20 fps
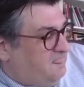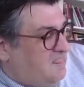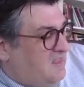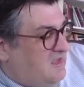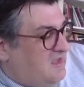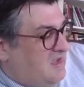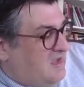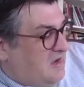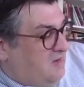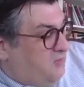
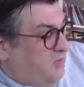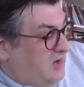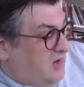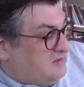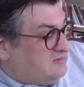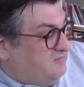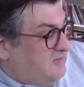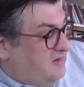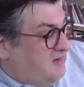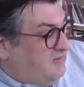I walked
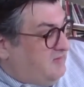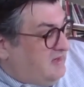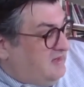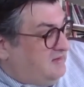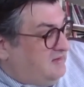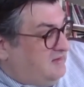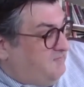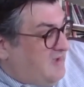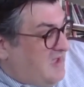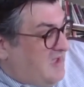my
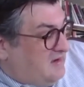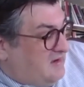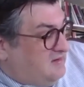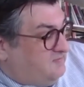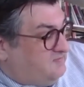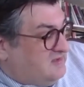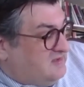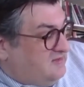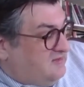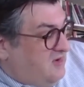bike back
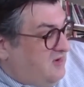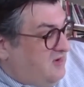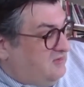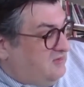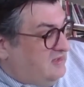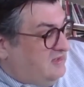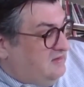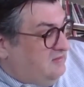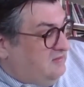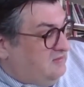up the long
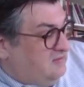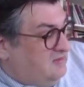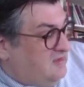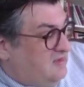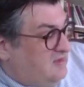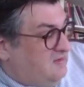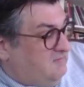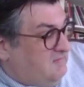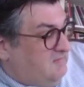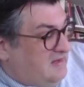hill.
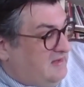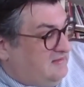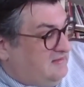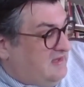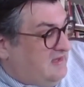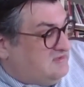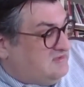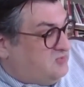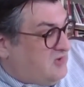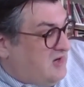My
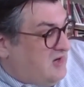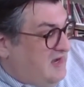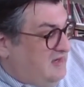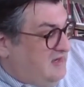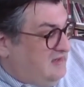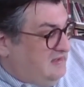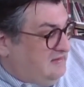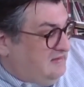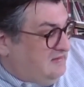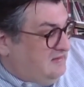legs were
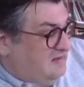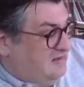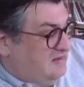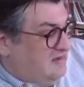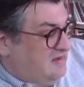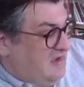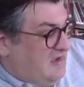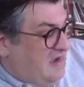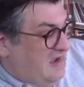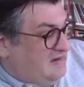aching.
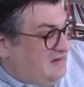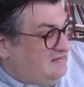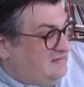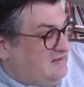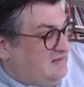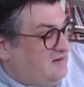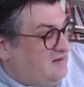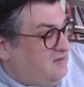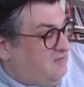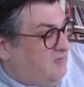I had a
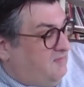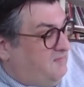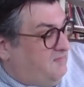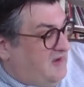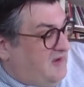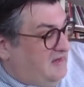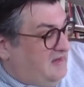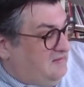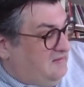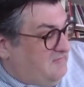terrible
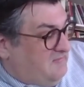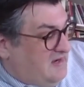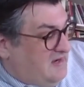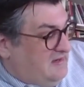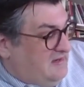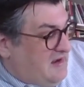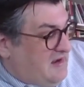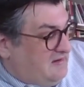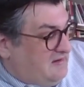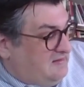pain in my
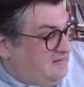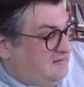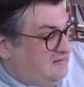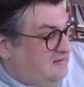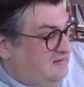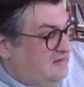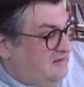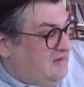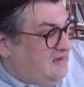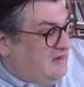neck,
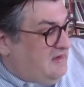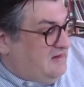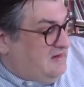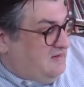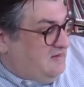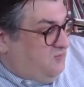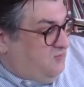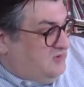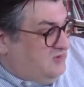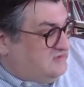and I
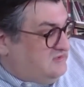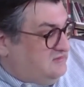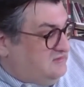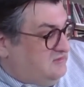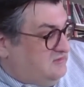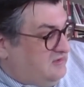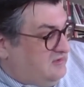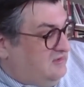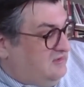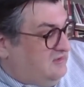wasn't
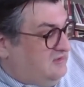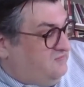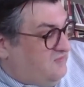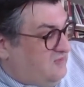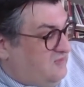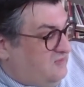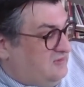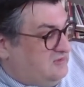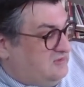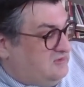looking
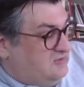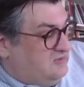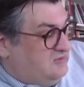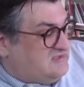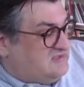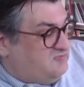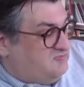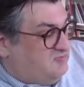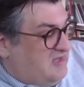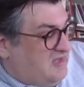forward to
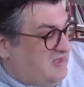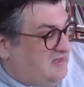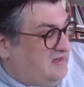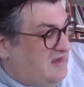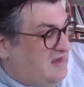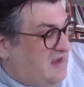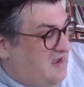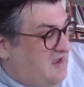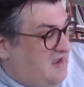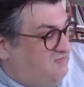explaining
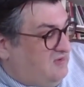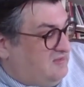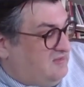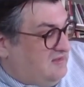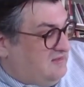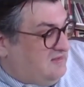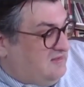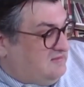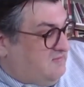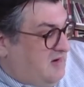
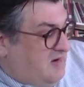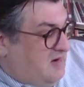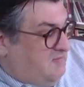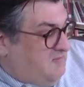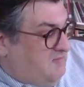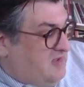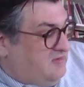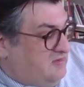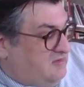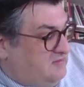everything to my
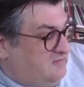mother.